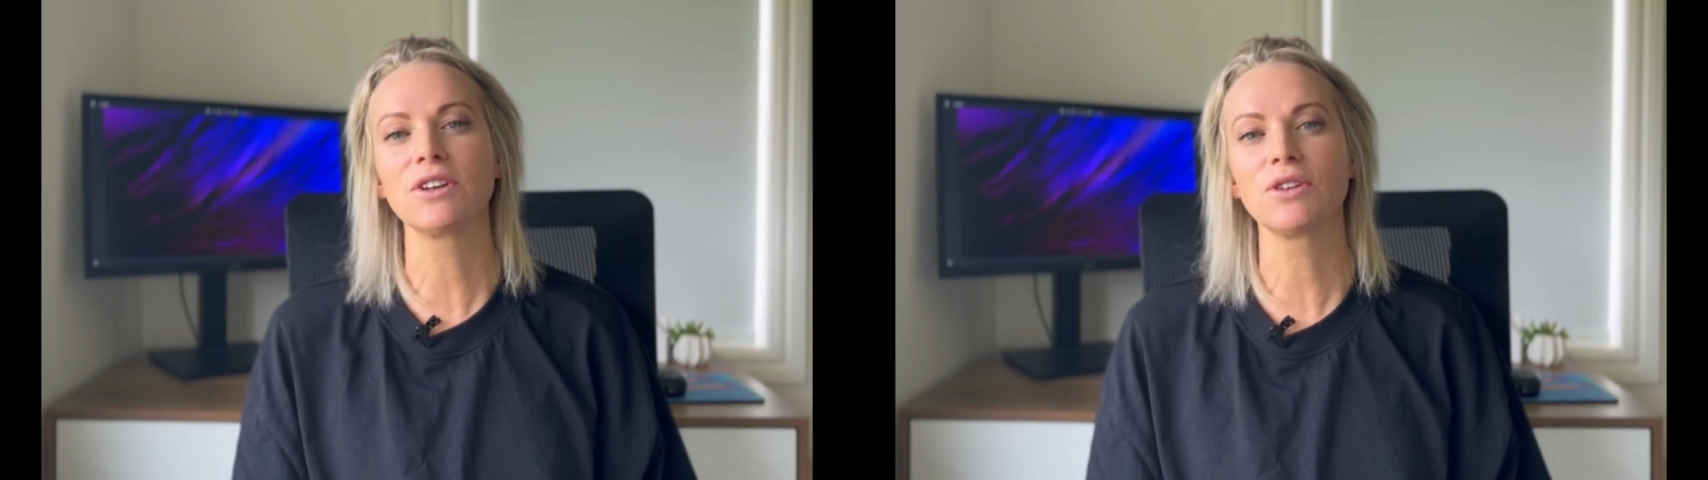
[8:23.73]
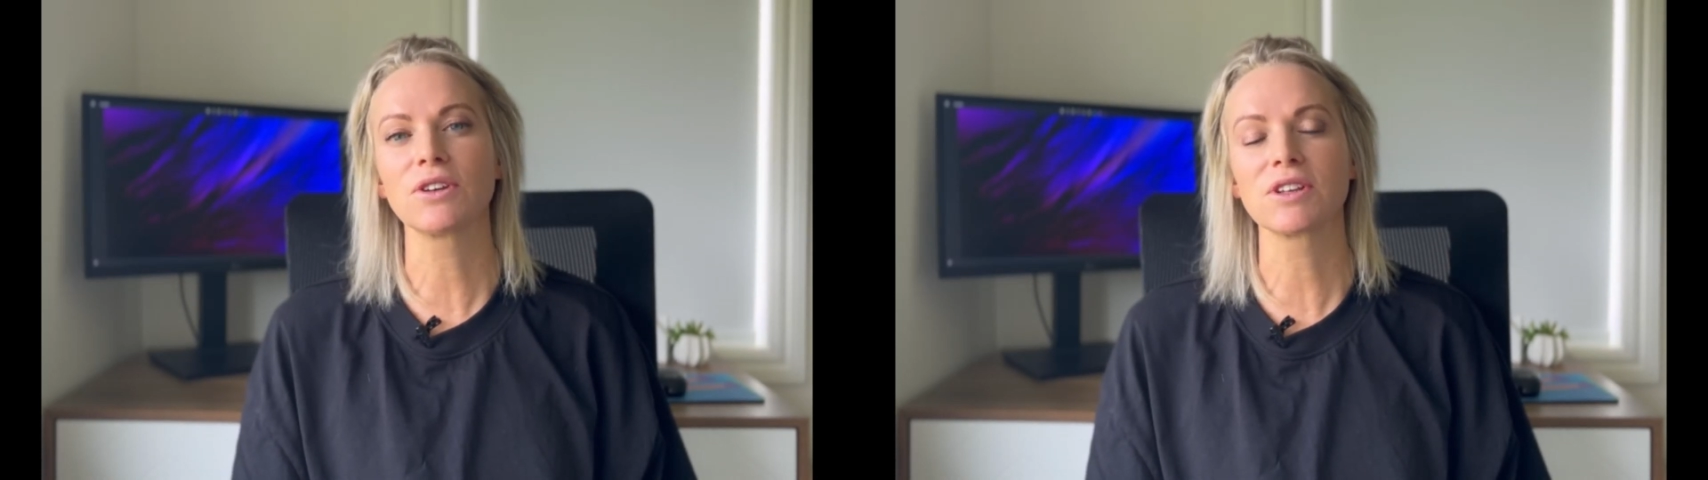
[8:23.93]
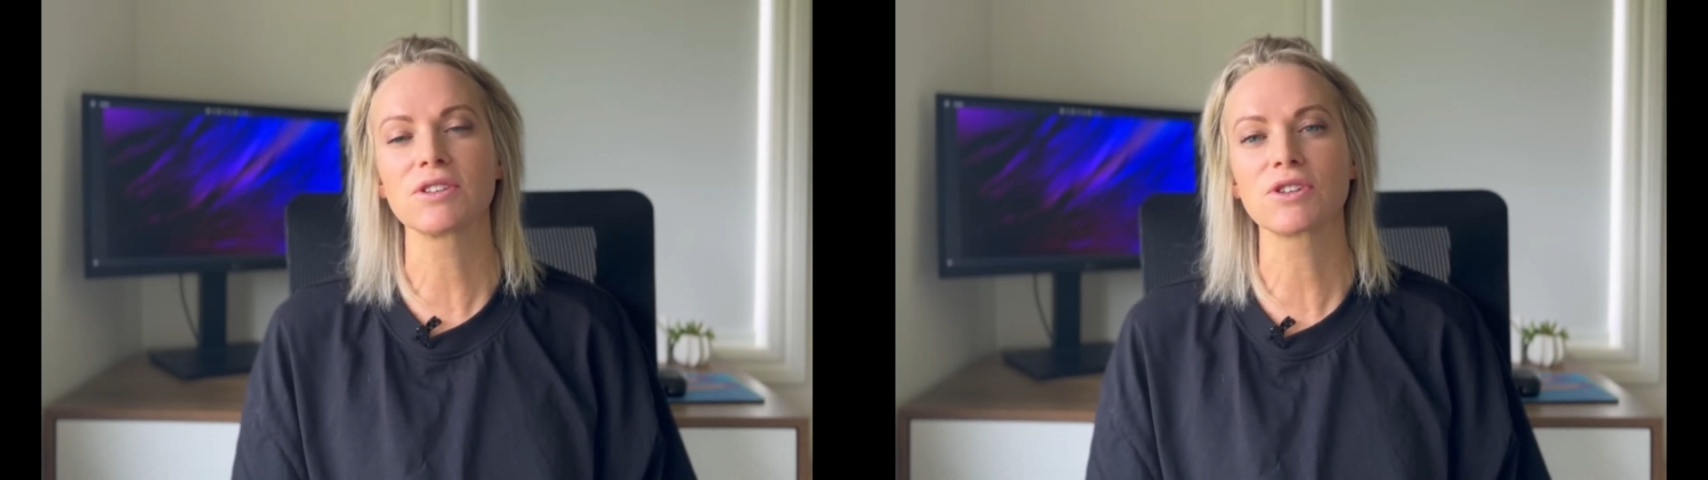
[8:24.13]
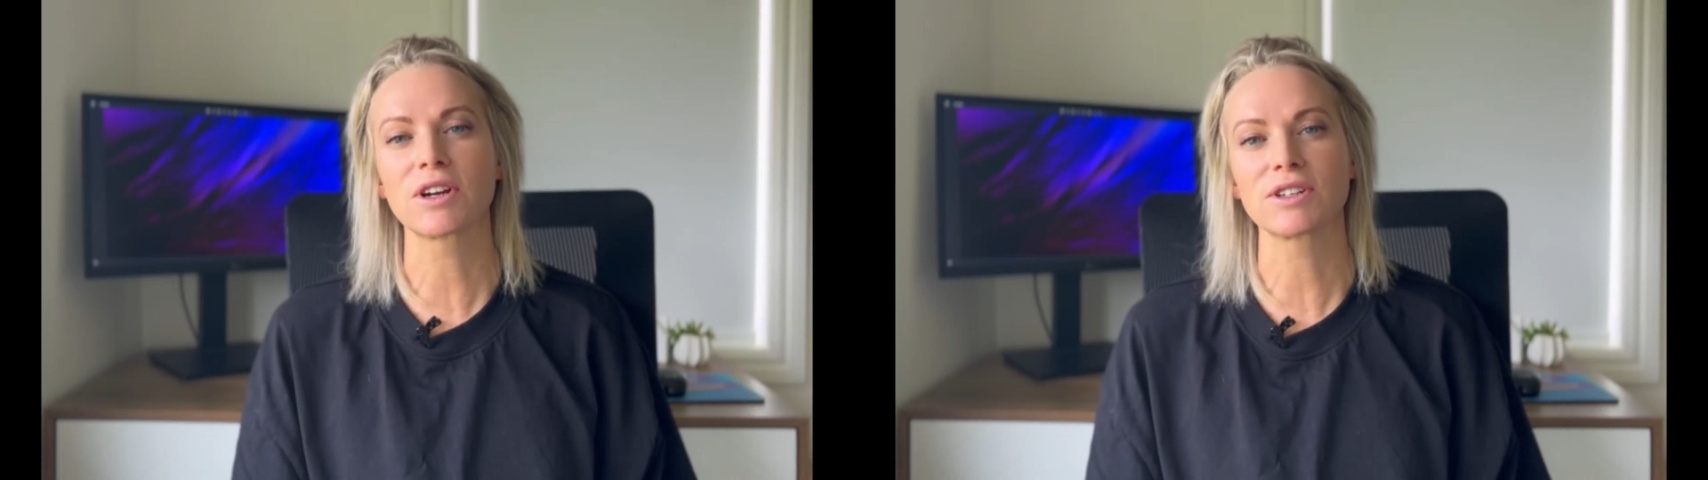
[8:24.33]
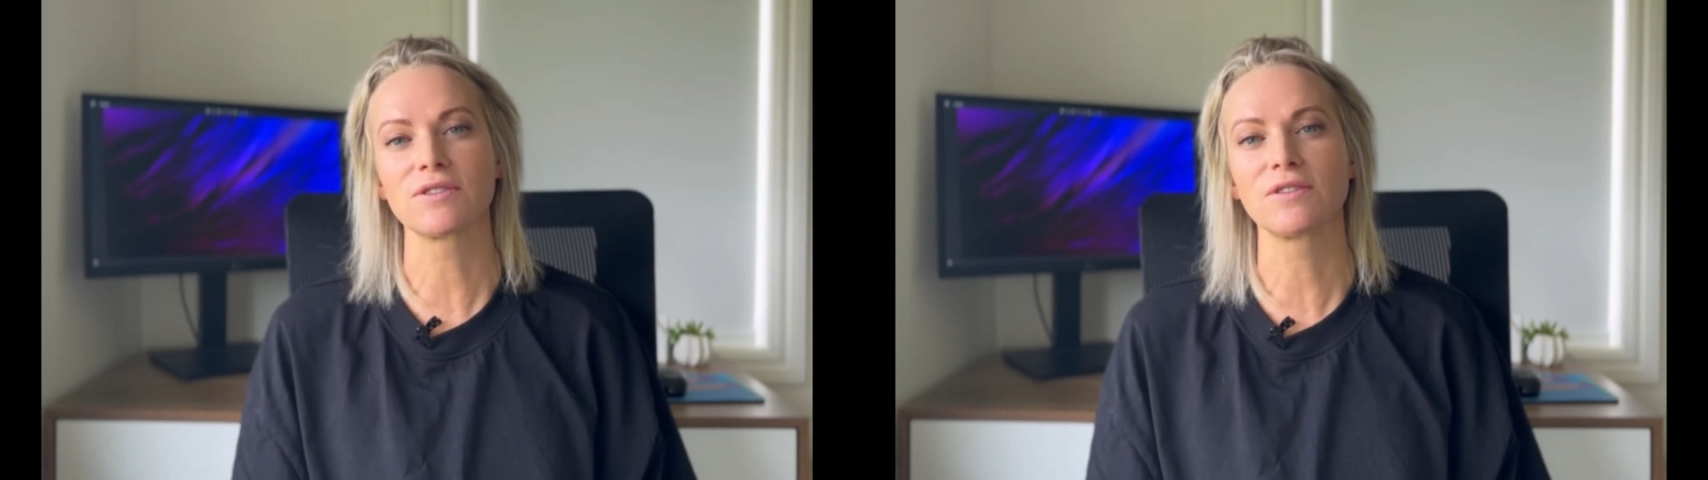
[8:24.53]
her
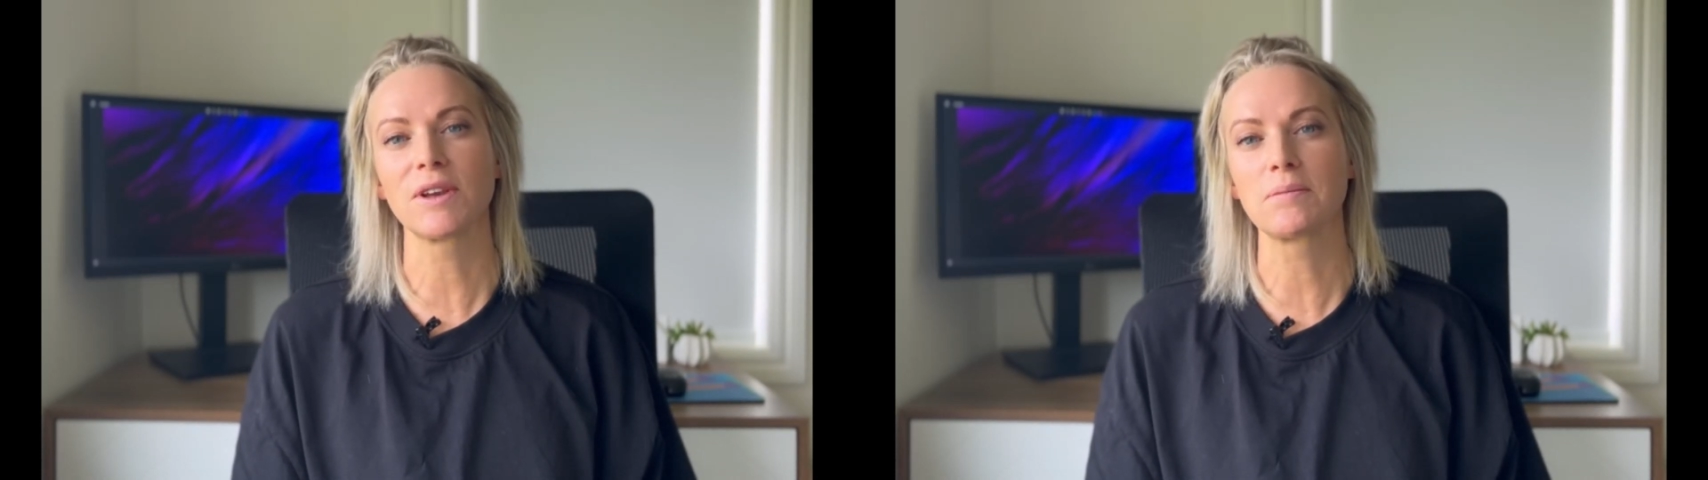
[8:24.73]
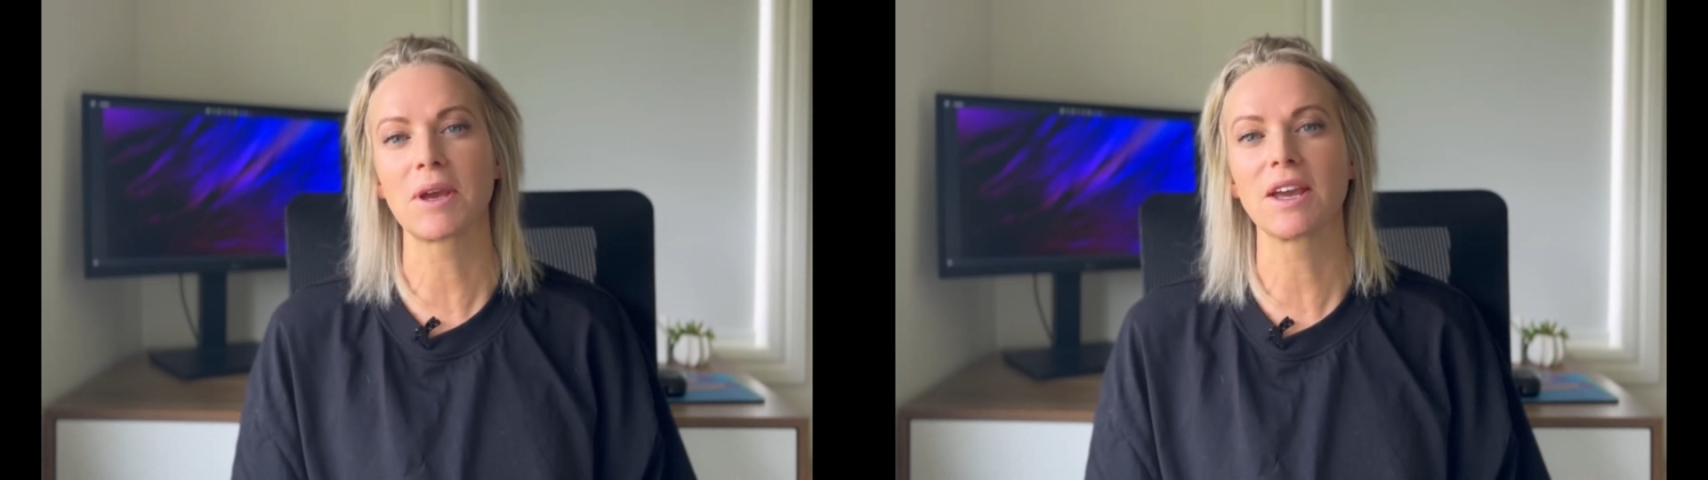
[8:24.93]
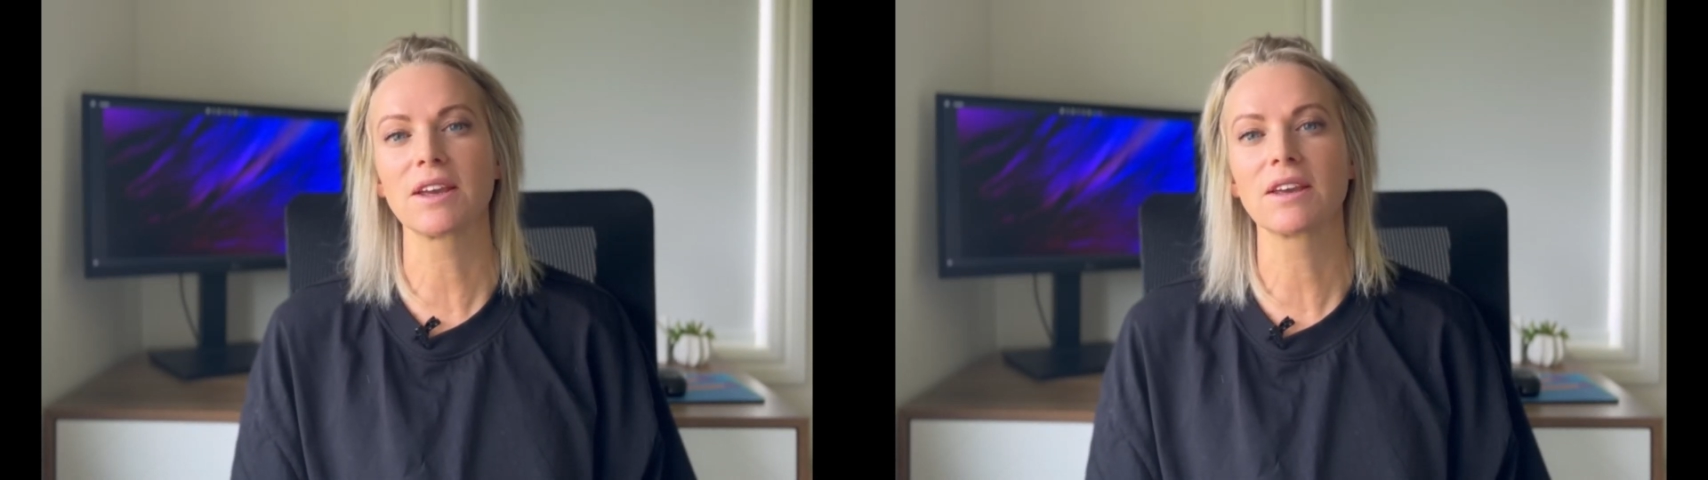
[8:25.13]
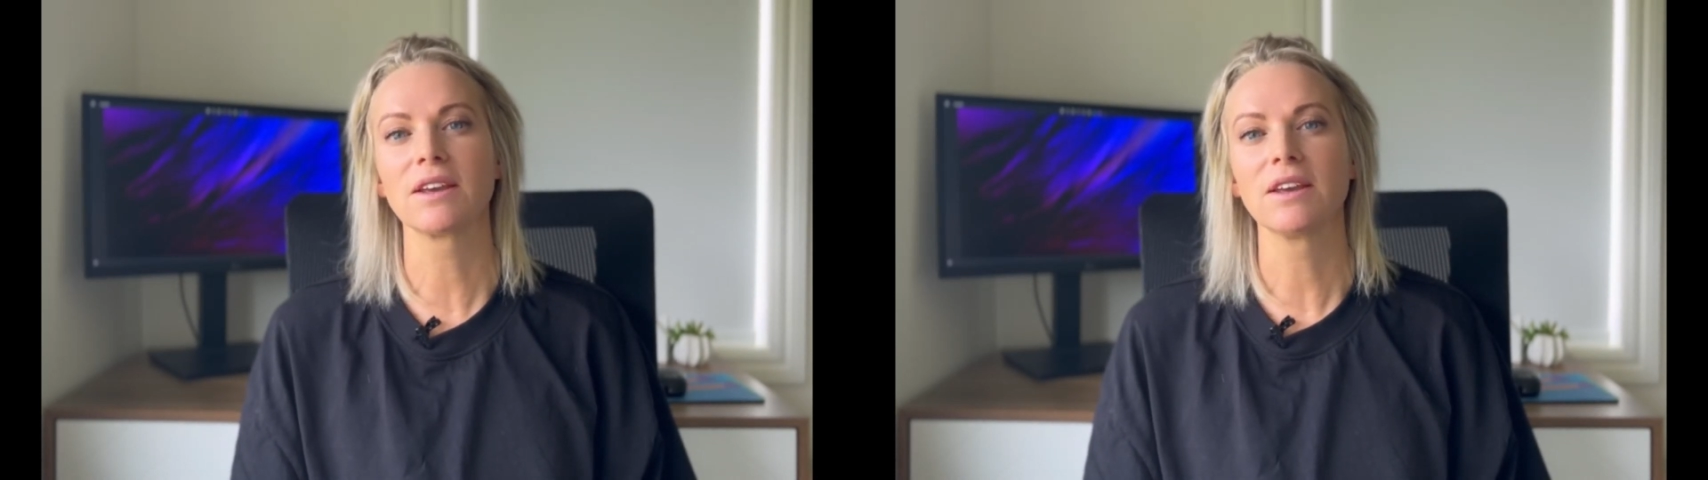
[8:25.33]
constructive feedback,